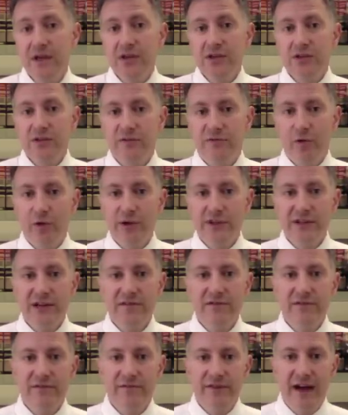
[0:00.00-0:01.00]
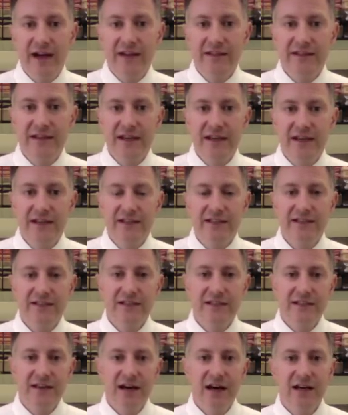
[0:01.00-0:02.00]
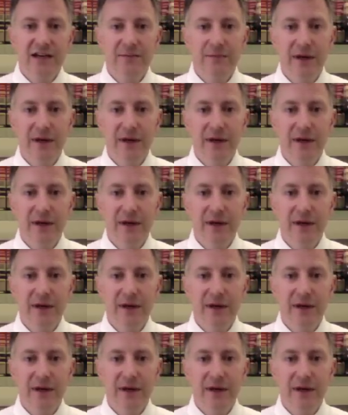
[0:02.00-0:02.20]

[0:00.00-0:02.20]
So Forecite from Fastcase is designed